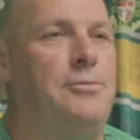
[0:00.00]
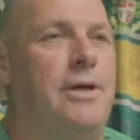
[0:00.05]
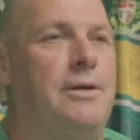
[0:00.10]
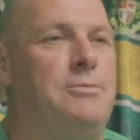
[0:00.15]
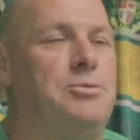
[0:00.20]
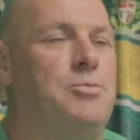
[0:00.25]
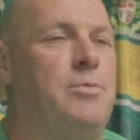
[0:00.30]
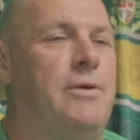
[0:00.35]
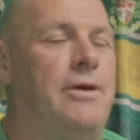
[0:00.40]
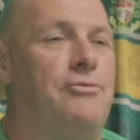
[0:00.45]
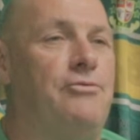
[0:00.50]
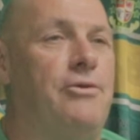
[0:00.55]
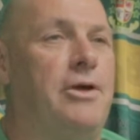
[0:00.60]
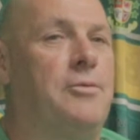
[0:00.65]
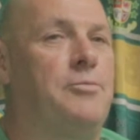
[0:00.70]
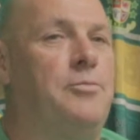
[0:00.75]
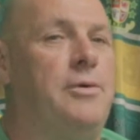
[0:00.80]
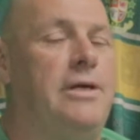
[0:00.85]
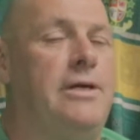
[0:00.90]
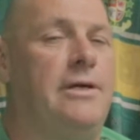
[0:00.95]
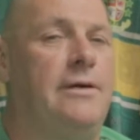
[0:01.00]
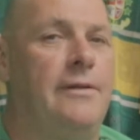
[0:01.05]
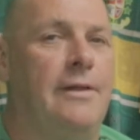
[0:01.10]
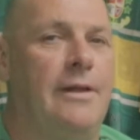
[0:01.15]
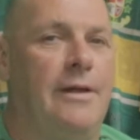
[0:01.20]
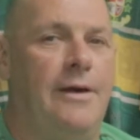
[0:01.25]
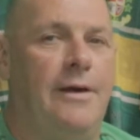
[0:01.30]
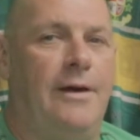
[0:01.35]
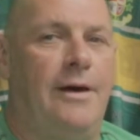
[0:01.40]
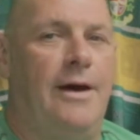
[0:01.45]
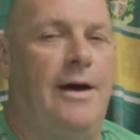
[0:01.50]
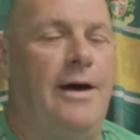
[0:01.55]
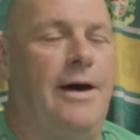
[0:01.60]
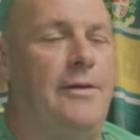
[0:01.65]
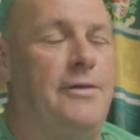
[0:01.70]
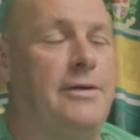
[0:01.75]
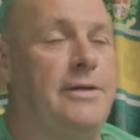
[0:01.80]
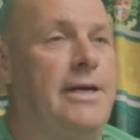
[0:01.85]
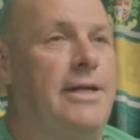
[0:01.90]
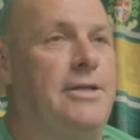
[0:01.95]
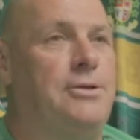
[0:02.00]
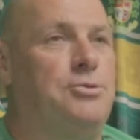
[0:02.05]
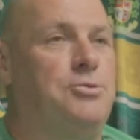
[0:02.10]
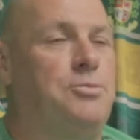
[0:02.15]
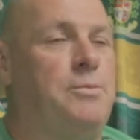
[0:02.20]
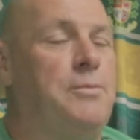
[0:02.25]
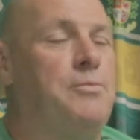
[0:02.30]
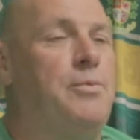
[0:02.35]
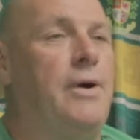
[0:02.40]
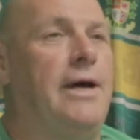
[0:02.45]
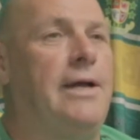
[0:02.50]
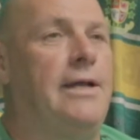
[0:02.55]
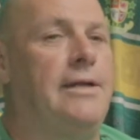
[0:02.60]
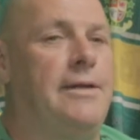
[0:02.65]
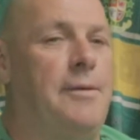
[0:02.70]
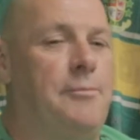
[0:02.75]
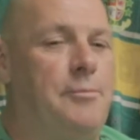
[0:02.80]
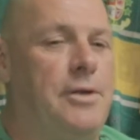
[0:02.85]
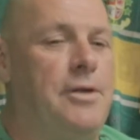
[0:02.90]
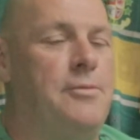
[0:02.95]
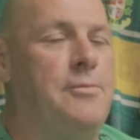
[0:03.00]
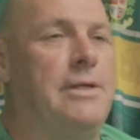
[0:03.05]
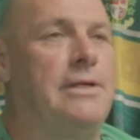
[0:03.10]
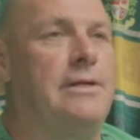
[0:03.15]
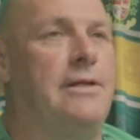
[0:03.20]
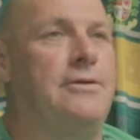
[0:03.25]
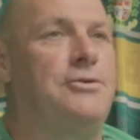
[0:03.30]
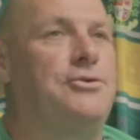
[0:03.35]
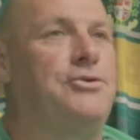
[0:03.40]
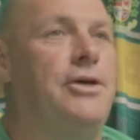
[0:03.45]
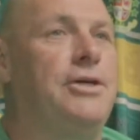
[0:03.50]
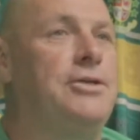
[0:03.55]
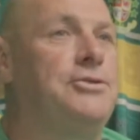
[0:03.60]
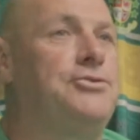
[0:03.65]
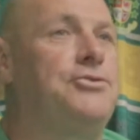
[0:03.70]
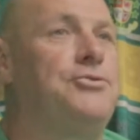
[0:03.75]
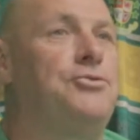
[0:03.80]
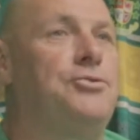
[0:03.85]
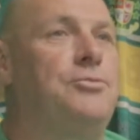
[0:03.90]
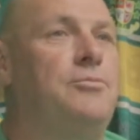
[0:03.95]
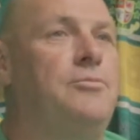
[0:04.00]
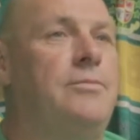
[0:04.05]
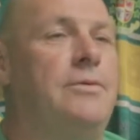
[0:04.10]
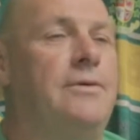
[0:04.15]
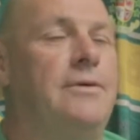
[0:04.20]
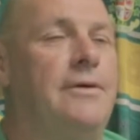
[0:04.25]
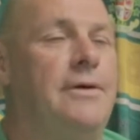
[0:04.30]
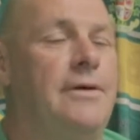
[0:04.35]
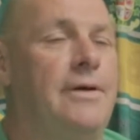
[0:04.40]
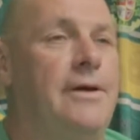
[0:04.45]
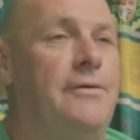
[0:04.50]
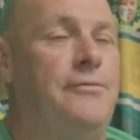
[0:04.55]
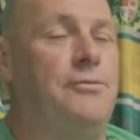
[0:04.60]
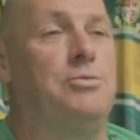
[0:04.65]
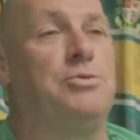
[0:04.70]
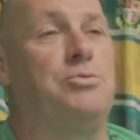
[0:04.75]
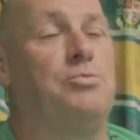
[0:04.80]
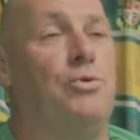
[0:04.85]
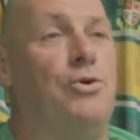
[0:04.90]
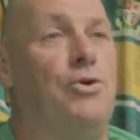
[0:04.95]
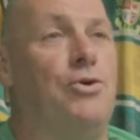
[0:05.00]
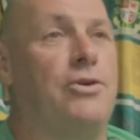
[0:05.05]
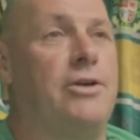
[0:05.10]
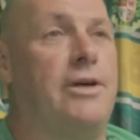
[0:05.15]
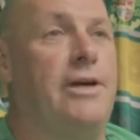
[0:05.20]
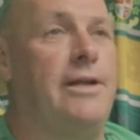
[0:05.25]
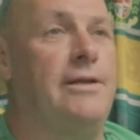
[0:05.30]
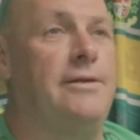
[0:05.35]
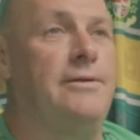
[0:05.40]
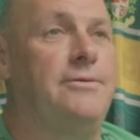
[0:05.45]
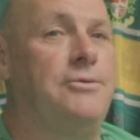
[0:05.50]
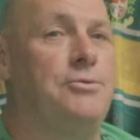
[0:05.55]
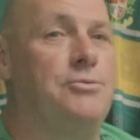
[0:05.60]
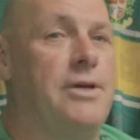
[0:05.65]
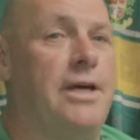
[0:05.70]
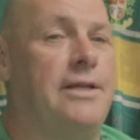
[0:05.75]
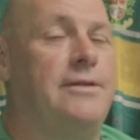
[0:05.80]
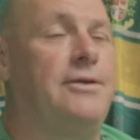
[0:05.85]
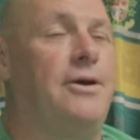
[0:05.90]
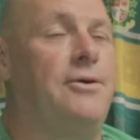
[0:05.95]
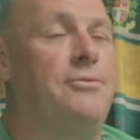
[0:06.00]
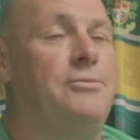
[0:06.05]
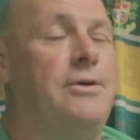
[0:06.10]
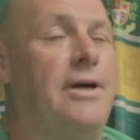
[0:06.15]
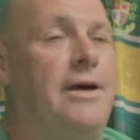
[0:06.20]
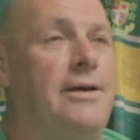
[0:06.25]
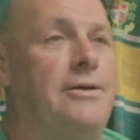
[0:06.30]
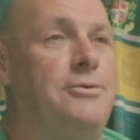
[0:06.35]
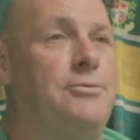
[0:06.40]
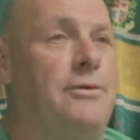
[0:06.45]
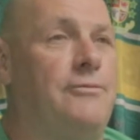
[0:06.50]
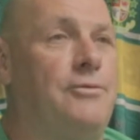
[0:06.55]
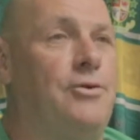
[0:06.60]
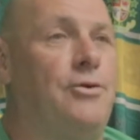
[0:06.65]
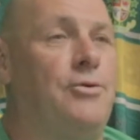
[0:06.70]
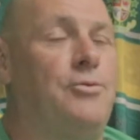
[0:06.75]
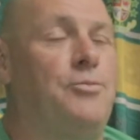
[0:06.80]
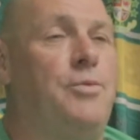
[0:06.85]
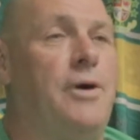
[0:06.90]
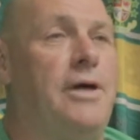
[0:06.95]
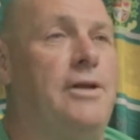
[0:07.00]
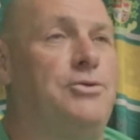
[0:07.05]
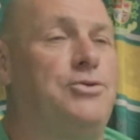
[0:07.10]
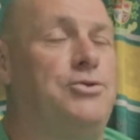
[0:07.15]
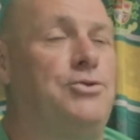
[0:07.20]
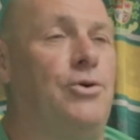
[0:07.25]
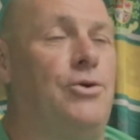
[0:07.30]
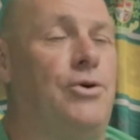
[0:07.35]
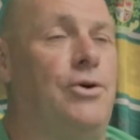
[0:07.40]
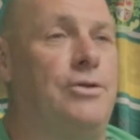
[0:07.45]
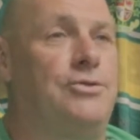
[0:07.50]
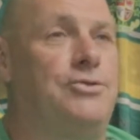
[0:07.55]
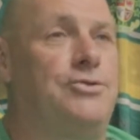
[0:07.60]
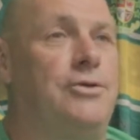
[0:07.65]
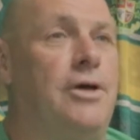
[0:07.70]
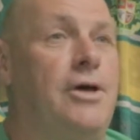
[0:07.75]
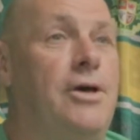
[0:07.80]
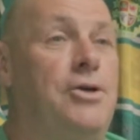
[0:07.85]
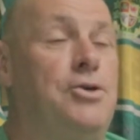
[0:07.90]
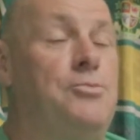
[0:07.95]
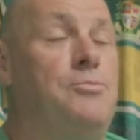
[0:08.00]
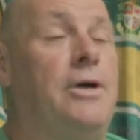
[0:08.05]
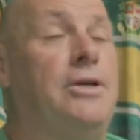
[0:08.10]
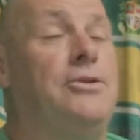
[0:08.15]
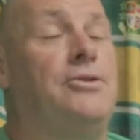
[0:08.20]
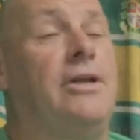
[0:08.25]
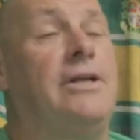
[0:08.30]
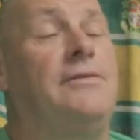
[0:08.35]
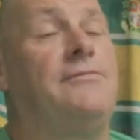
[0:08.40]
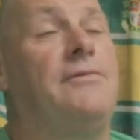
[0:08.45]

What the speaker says: when I was playing rugby, the kit used to be piled up in the middle of the change room. If it was working, you'd get down there, you'd have an odd pair of shorts, you might not